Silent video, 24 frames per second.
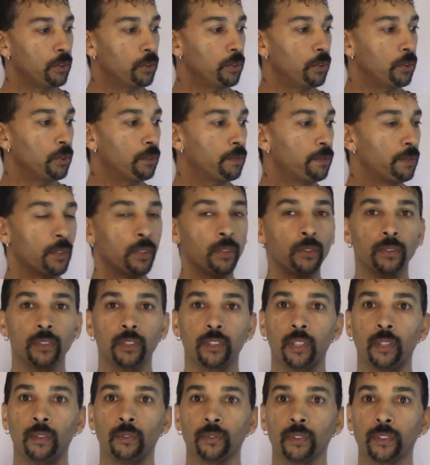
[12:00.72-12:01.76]
Your flutes
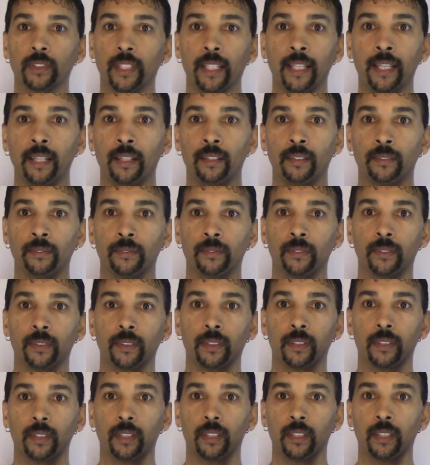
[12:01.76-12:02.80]
don't sound,
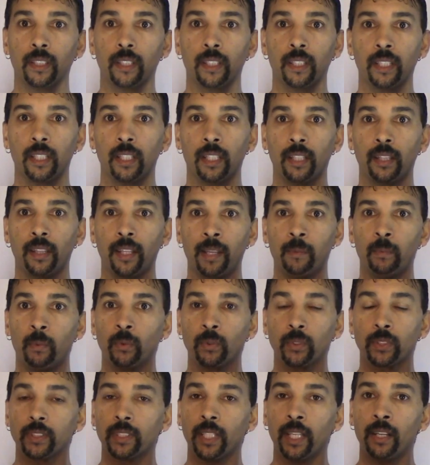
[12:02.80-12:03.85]
they
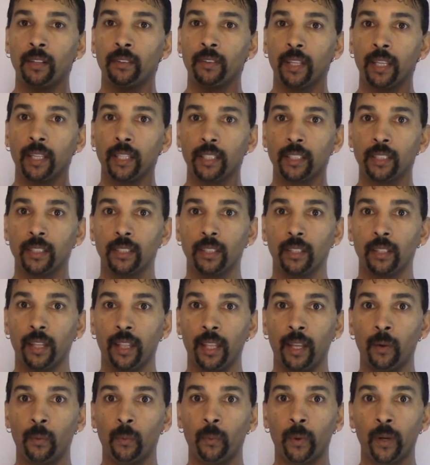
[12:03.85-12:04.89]
won't sound
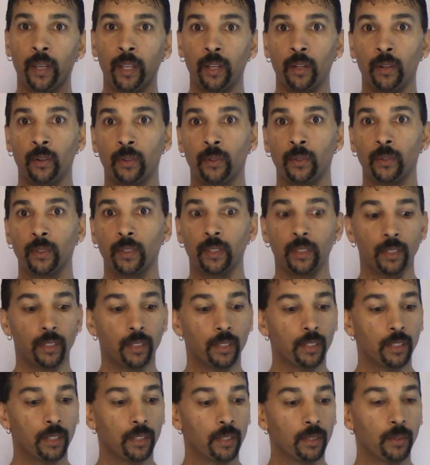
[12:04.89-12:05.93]
that well
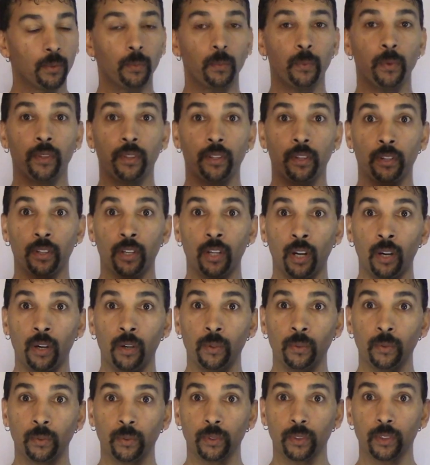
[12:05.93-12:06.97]
when they're
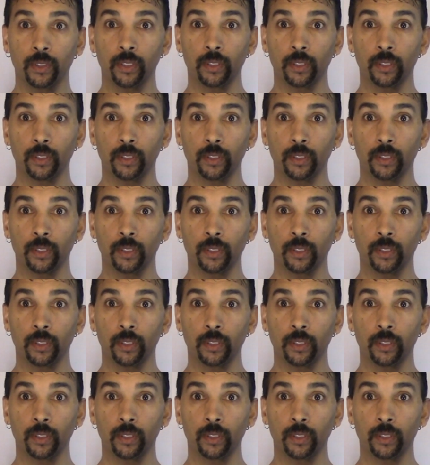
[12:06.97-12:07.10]
cold.